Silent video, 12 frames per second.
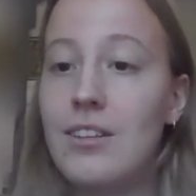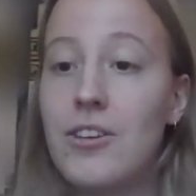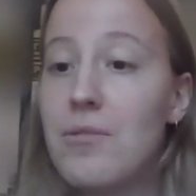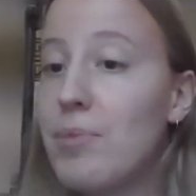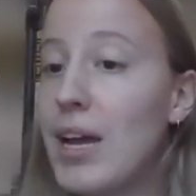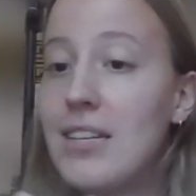you
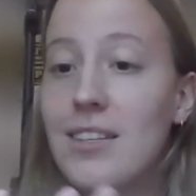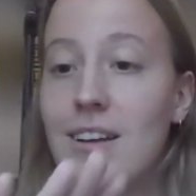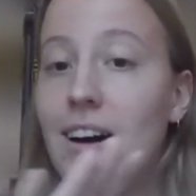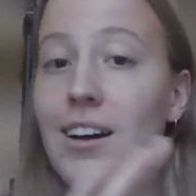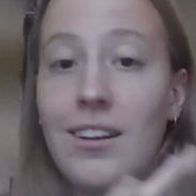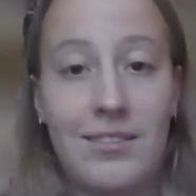can paint it
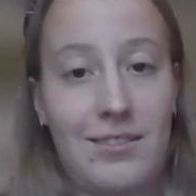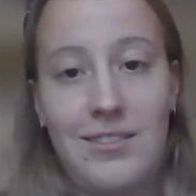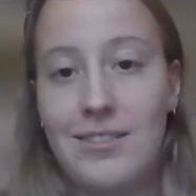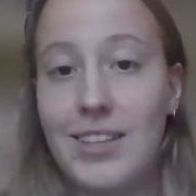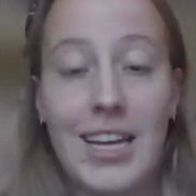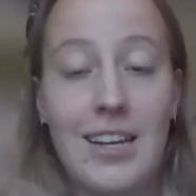on
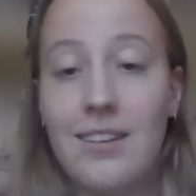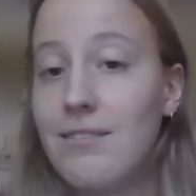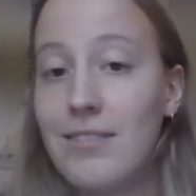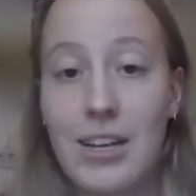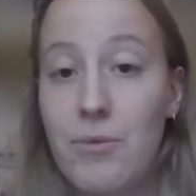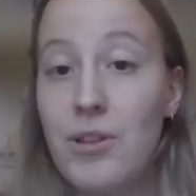like,
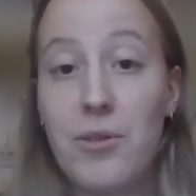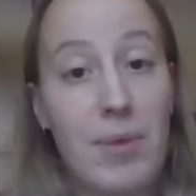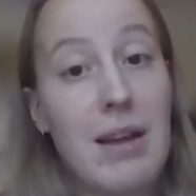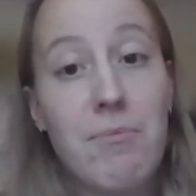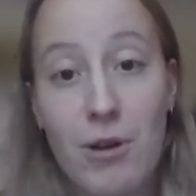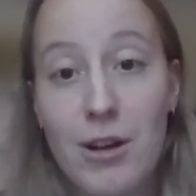like with a
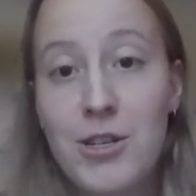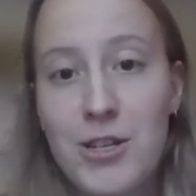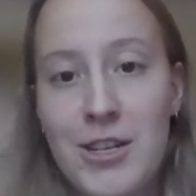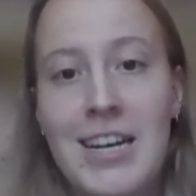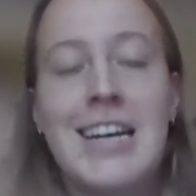paintbrush.